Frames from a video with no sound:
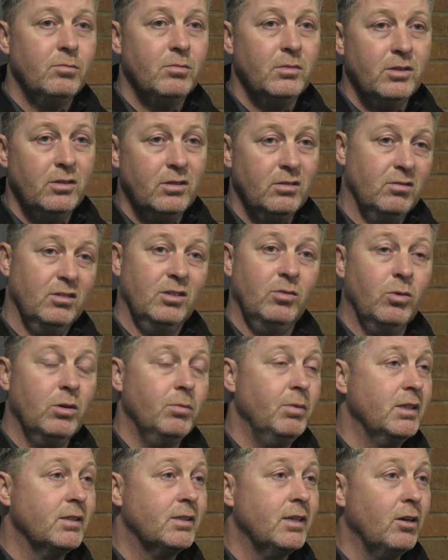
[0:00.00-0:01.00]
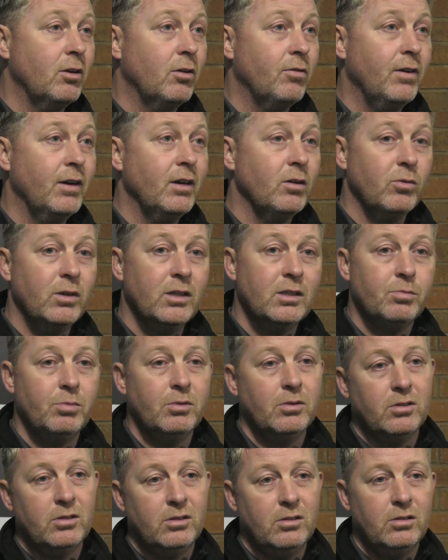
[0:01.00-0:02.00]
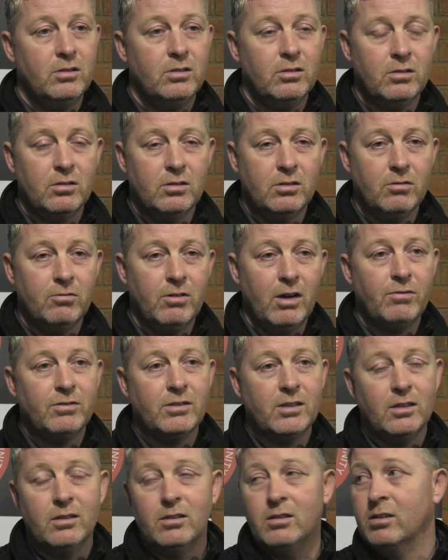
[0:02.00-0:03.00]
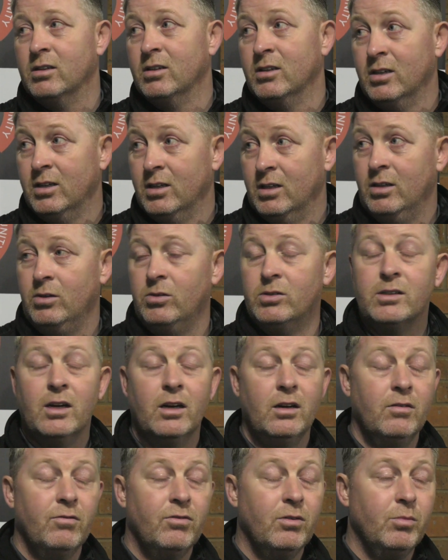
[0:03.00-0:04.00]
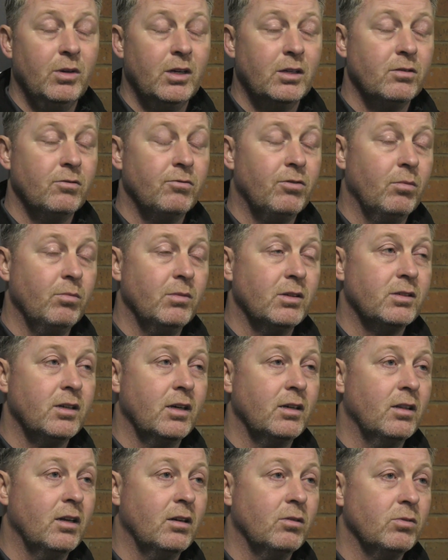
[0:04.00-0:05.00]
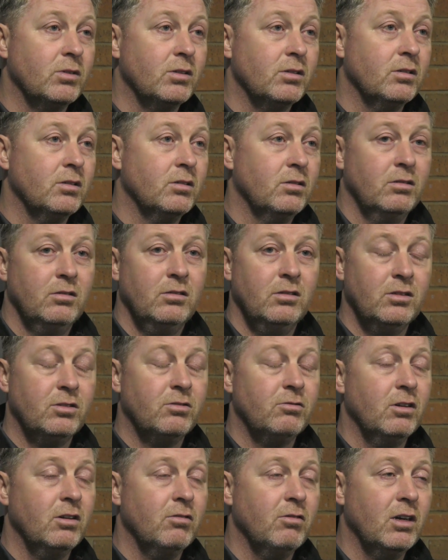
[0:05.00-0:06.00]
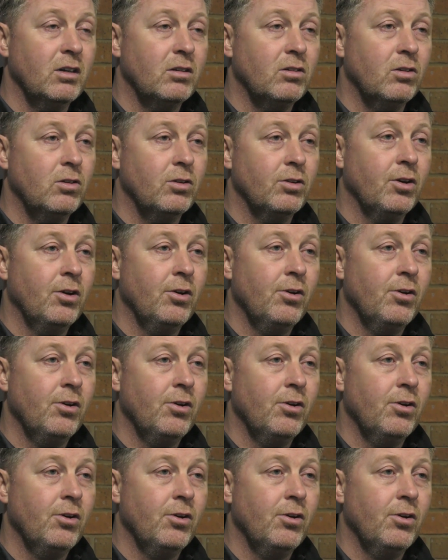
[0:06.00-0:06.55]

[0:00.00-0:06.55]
and he would have been sent off anyways, but the ref said he was getting information from the side that it was a straight red card.